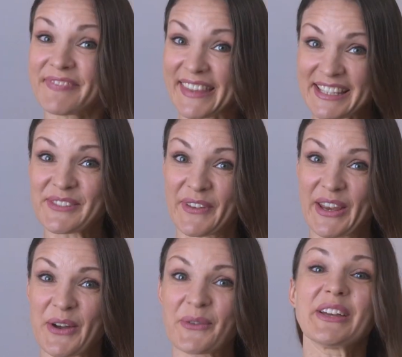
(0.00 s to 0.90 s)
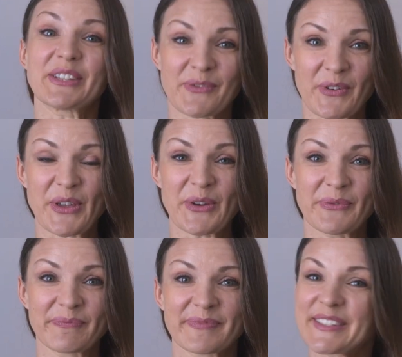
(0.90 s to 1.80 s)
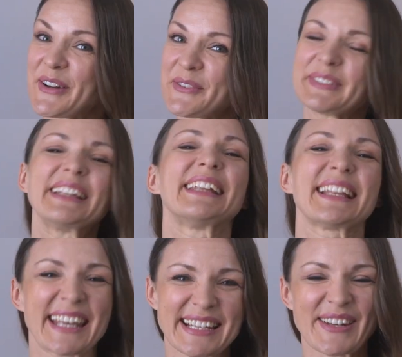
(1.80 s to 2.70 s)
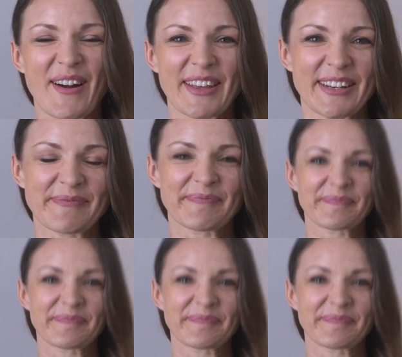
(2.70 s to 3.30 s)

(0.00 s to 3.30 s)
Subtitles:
this video is for you. So let's get started.